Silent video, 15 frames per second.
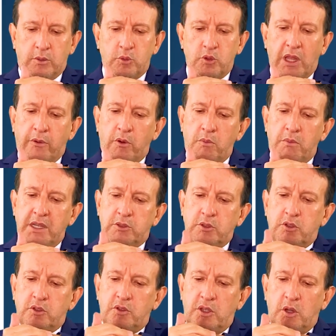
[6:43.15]
So
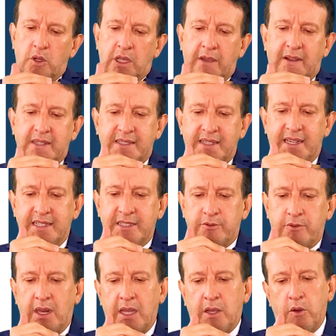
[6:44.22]
much that it was talked
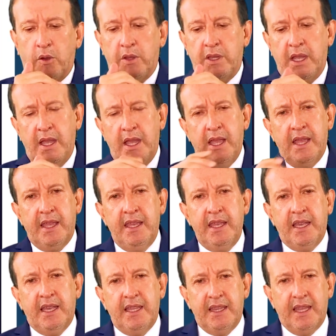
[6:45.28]
about at that time,
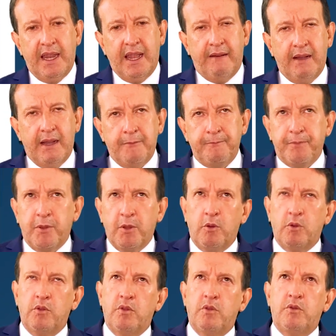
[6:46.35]
not
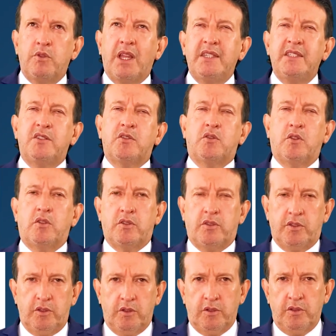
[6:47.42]
being true or not
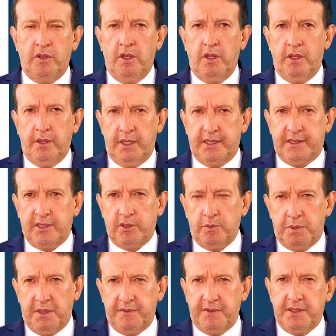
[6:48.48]
being a lie, that this could
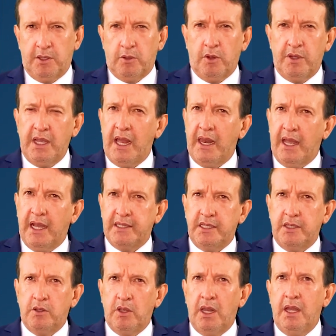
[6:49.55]
be one of the many
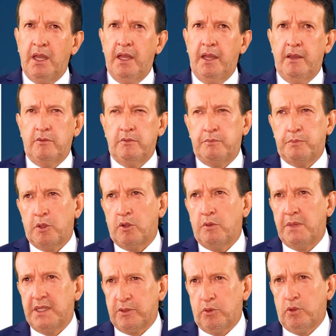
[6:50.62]
causes of
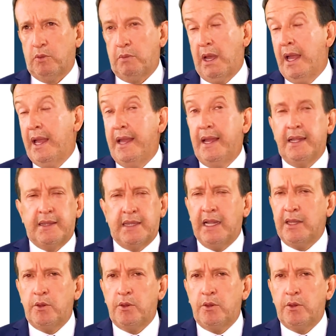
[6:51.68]
keratoconus.